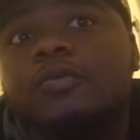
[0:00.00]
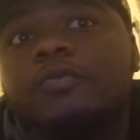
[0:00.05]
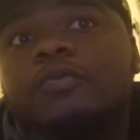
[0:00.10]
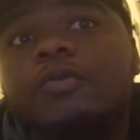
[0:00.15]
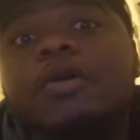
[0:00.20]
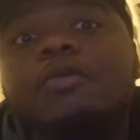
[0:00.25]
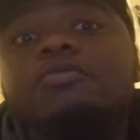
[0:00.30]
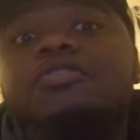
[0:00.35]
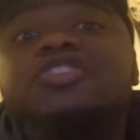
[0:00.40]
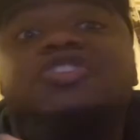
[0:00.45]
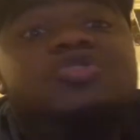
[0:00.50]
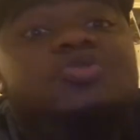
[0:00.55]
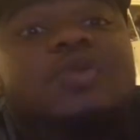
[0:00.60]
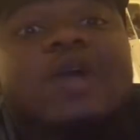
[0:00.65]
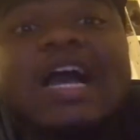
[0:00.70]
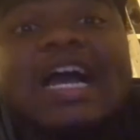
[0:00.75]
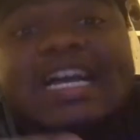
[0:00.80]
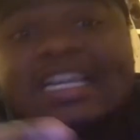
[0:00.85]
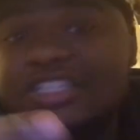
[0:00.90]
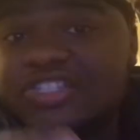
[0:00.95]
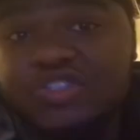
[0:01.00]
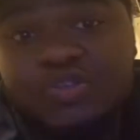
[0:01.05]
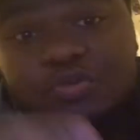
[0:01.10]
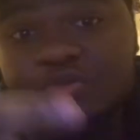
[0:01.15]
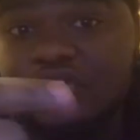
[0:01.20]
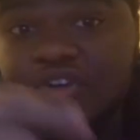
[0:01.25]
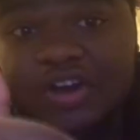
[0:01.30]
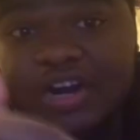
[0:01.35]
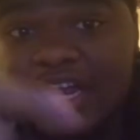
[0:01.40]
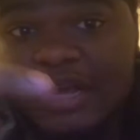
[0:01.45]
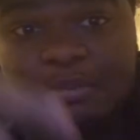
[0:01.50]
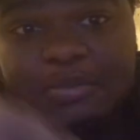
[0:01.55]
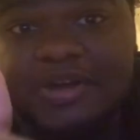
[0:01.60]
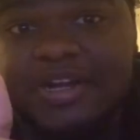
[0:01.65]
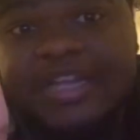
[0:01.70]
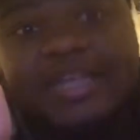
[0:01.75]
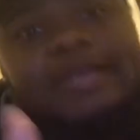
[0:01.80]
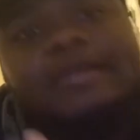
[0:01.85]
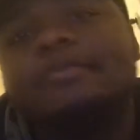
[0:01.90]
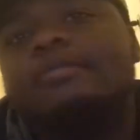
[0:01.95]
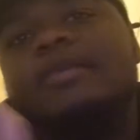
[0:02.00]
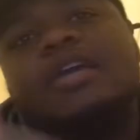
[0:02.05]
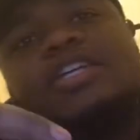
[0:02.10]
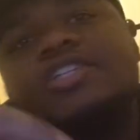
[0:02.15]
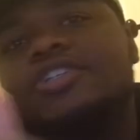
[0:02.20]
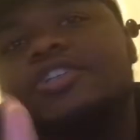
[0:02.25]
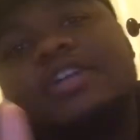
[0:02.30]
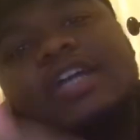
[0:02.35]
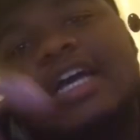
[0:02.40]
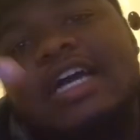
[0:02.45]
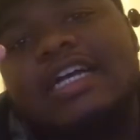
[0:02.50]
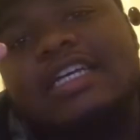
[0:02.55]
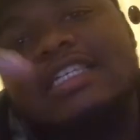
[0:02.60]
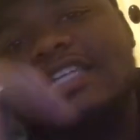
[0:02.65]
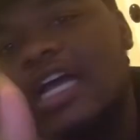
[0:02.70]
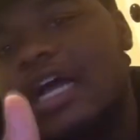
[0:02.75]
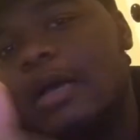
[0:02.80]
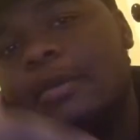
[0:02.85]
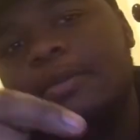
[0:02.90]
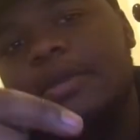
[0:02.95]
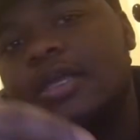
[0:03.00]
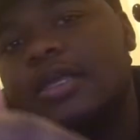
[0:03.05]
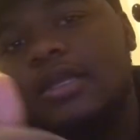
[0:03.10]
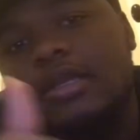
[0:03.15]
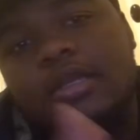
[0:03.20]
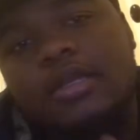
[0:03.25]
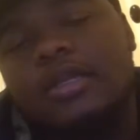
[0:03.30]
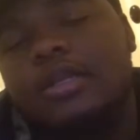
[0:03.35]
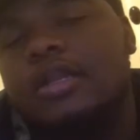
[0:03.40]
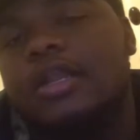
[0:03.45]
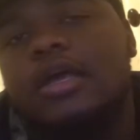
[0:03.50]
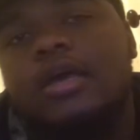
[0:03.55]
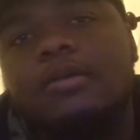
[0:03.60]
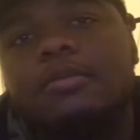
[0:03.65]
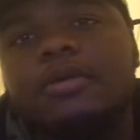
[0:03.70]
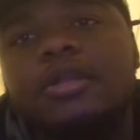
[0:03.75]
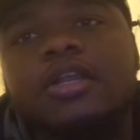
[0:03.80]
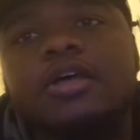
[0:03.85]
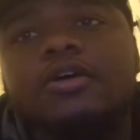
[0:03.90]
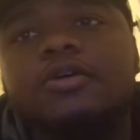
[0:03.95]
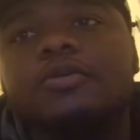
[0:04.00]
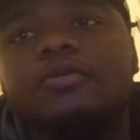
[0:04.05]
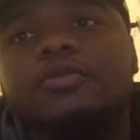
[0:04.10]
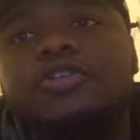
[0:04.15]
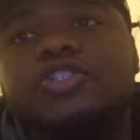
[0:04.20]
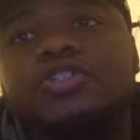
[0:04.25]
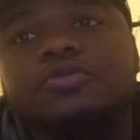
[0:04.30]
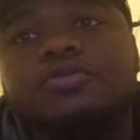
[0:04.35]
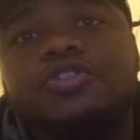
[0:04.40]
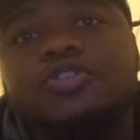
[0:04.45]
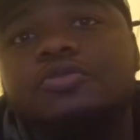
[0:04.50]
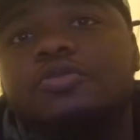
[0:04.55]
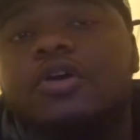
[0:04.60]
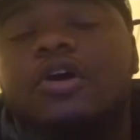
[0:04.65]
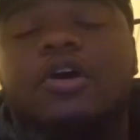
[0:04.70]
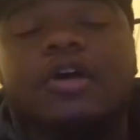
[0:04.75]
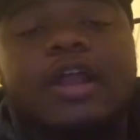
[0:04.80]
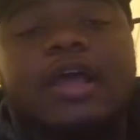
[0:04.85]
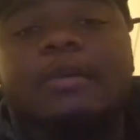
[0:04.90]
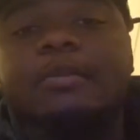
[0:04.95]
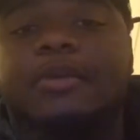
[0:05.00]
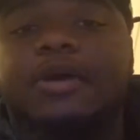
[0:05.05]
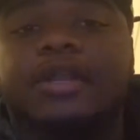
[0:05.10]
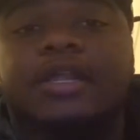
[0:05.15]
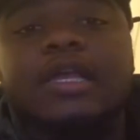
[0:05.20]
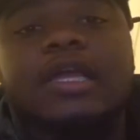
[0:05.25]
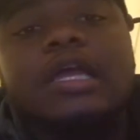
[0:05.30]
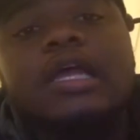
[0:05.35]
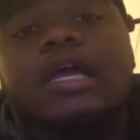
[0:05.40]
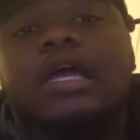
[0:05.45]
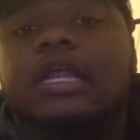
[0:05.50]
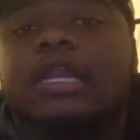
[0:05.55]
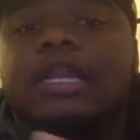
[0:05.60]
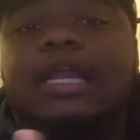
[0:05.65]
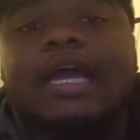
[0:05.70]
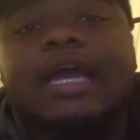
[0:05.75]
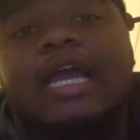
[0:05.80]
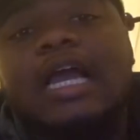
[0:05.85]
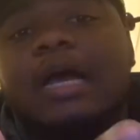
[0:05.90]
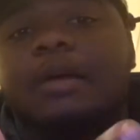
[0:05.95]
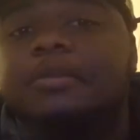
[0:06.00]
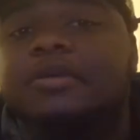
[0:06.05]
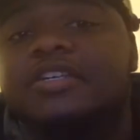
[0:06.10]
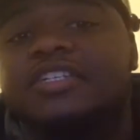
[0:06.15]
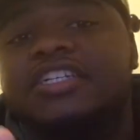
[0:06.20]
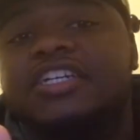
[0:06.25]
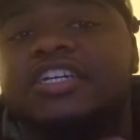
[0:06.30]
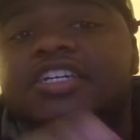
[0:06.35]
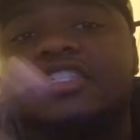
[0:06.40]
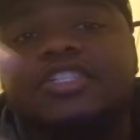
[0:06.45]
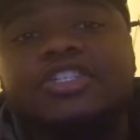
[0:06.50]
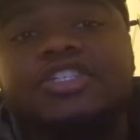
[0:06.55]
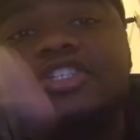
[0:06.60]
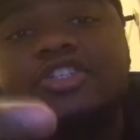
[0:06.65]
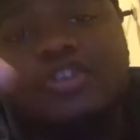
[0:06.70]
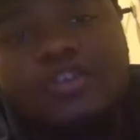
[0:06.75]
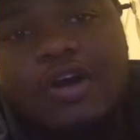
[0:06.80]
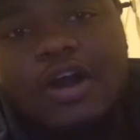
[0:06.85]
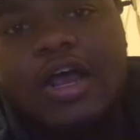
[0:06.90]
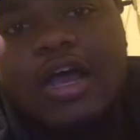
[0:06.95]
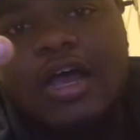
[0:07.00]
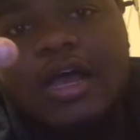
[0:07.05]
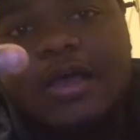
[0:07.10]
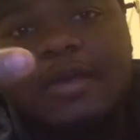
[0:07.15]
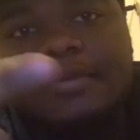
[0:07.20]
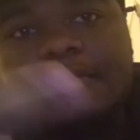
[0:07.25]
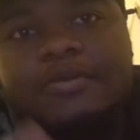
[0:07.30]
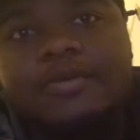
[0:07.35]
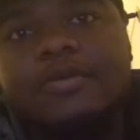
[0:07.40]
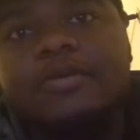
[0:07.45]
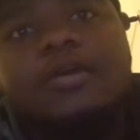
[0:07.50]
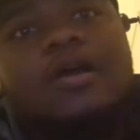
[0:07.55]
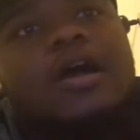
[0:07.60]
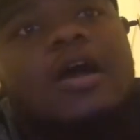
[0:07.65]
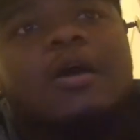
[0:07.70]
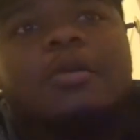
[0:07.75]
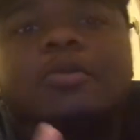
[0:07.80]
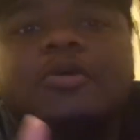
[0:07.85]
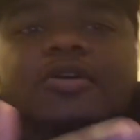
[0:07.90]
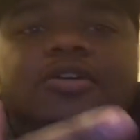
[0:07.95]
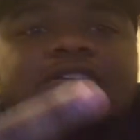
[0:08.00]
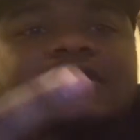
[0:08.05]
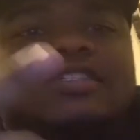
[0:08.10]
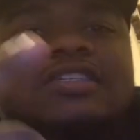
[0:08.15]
What would you guys do with all that money? Make sure you guys comment down below what you would do with all that money. Like, comment, share, subscribe. I'm on